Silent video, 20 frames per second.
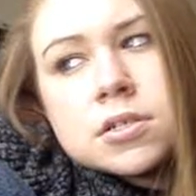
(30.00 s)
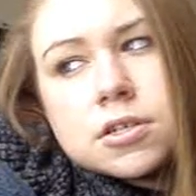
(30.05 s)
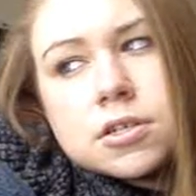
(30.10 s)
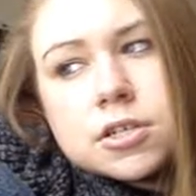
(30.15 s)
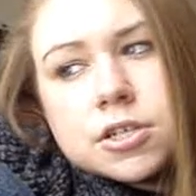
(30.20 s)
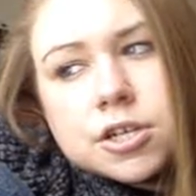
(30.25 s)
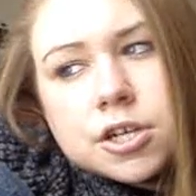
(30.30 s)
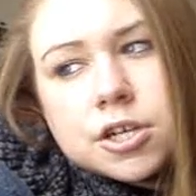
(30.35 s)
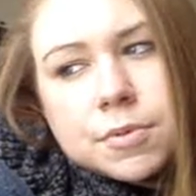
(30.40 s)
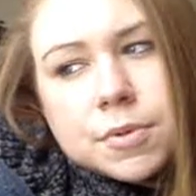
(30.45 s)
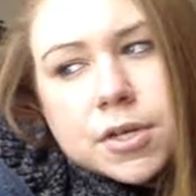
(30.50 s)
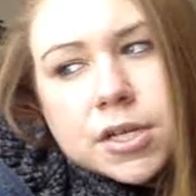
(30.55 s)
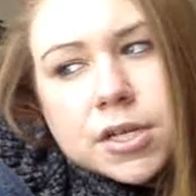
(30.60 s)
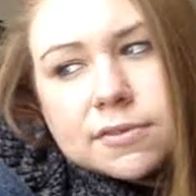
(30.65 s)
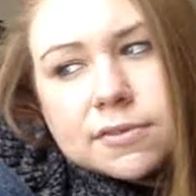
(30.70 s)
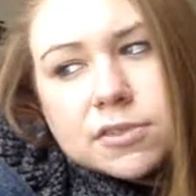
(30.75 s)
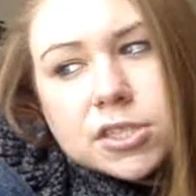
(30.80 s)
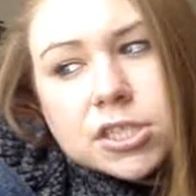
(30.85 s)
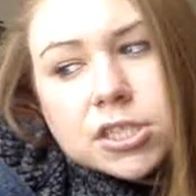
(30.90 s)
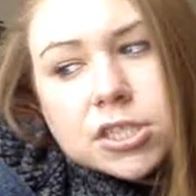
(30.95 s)
to determine
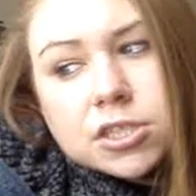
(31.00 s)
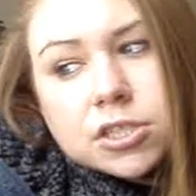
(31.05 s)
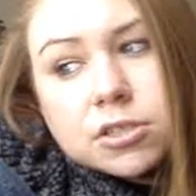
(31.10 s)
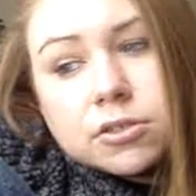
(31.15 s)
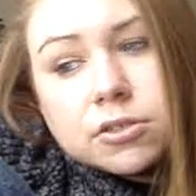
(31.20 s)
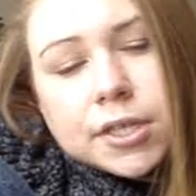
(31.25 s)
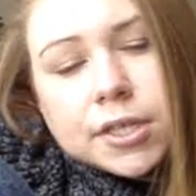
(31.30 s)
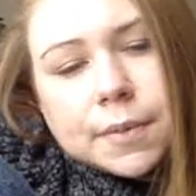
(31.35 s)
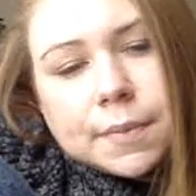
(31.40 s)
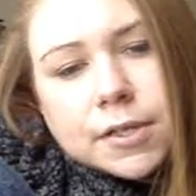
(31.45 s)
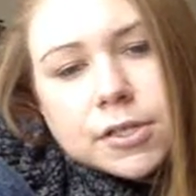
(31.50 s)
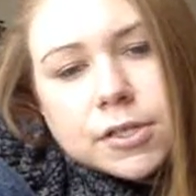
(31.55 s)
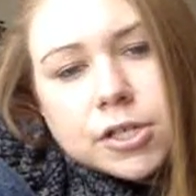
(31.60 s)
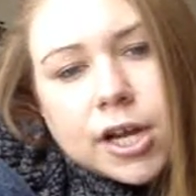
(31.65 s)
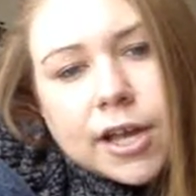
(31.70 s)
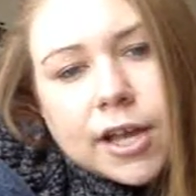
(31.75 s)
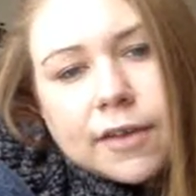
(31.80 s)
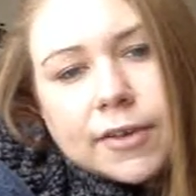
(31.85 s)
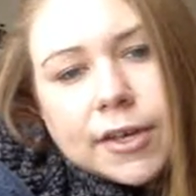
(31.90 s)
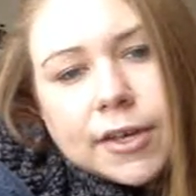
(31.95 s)
if she should really be
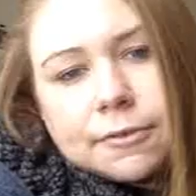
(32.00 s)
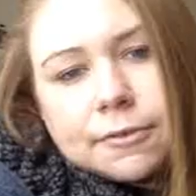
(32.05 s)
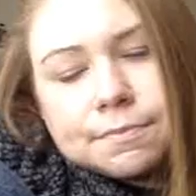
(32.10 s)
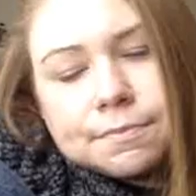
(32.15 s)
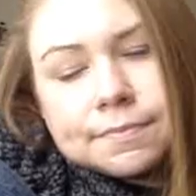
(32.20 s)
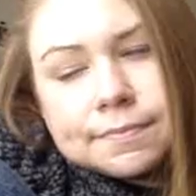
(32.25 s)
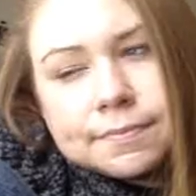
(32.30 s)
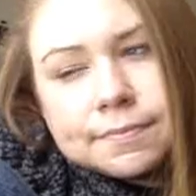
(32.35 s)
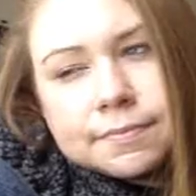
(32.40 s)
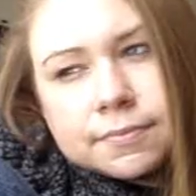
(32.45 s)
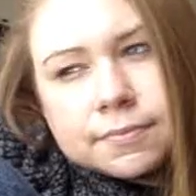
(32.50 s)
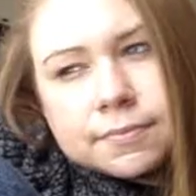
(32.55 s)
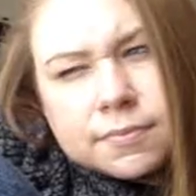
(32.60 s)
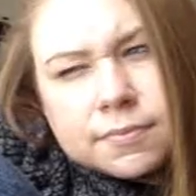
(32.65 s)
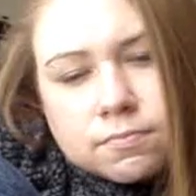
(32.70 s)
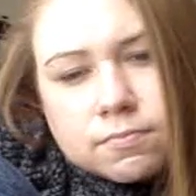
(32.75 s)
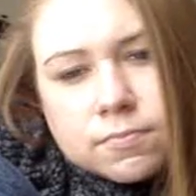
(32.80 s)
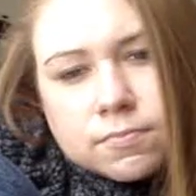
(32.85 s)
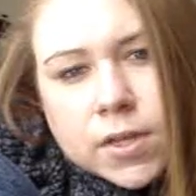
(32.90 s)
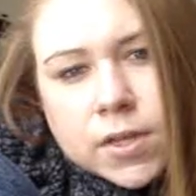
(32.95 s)
driving.
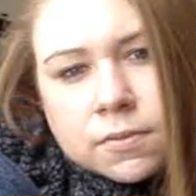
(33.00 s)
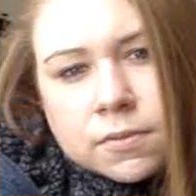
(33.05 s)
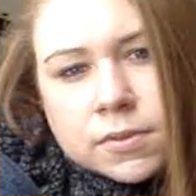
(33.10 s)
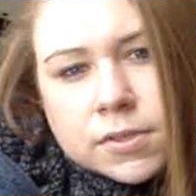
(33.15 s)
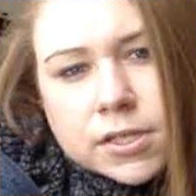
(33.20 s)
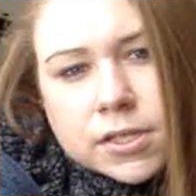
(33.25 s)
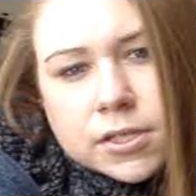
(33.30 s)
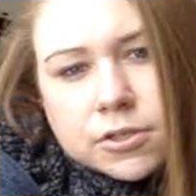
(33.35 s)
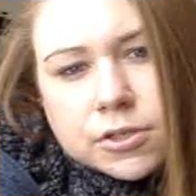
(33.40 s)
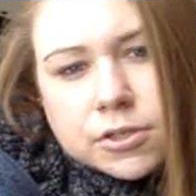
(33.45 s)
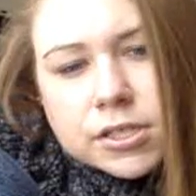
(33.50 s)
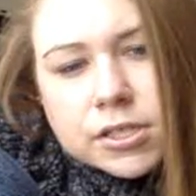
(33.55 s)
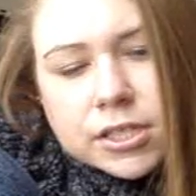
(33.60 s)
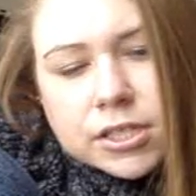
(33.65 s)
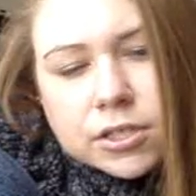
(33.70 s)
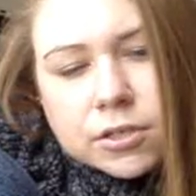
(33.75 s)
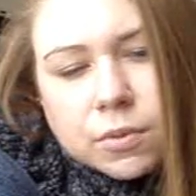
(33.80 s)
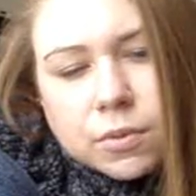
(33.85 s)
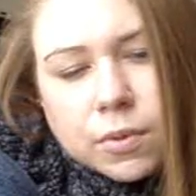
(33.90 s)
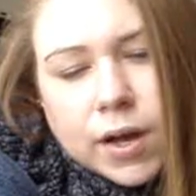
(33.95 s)
It was
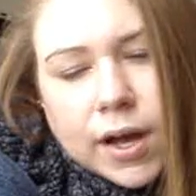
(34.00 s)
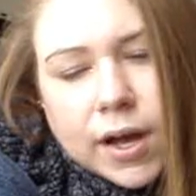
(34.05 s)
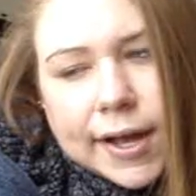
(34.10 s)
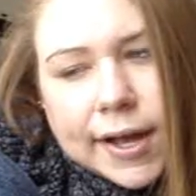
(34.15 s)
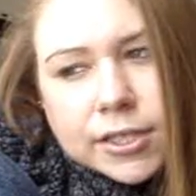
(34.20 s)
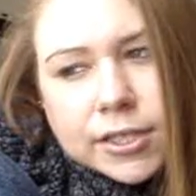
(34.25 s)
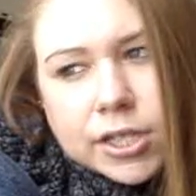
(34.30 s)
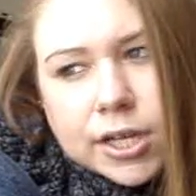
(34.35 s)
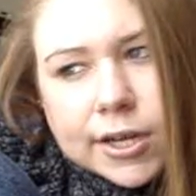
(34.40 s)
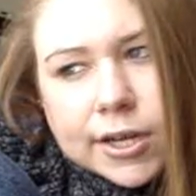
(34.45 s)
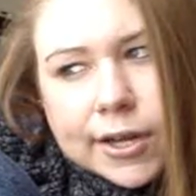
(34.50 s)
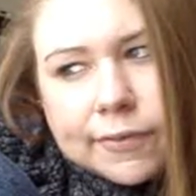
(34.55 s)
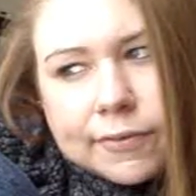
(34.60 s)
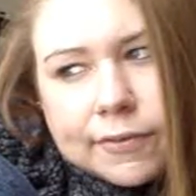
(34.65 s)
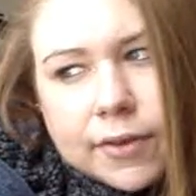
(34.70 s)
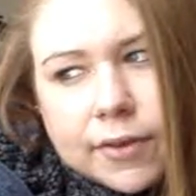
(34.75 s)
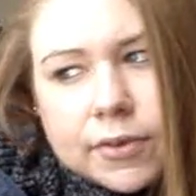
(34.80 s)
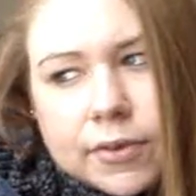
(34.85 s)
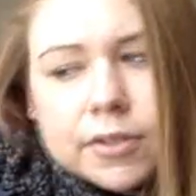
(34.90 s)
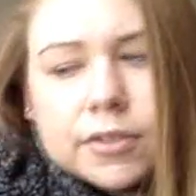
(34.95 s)
interesting to watch. I have
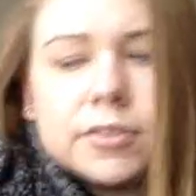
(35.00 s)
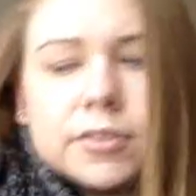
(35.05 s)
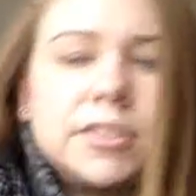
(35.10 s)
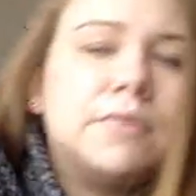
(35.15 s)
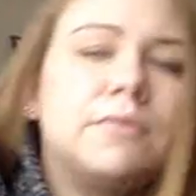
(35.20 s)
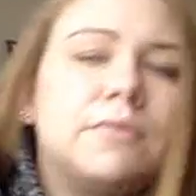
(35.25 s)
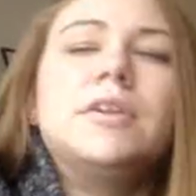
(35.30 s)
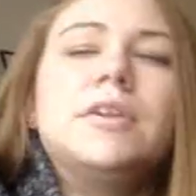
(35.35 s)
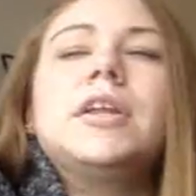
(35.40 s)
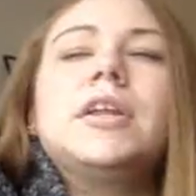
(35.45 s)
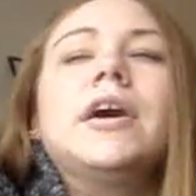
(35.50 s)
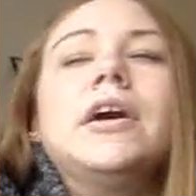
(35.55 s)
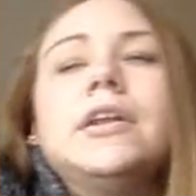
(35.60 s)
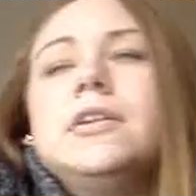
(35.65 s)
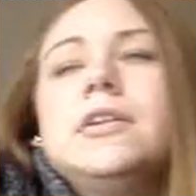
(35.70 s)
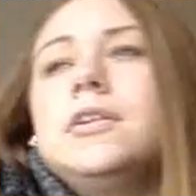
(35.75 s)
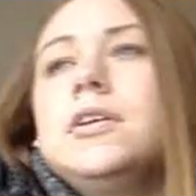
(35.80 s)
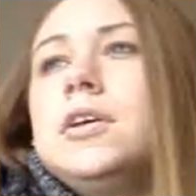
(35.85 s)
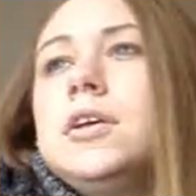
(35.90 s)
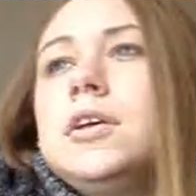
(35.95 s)
never seen one
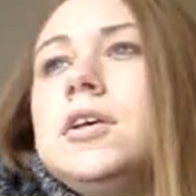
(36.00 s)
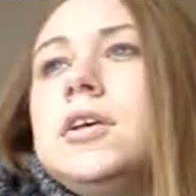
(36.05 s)
done.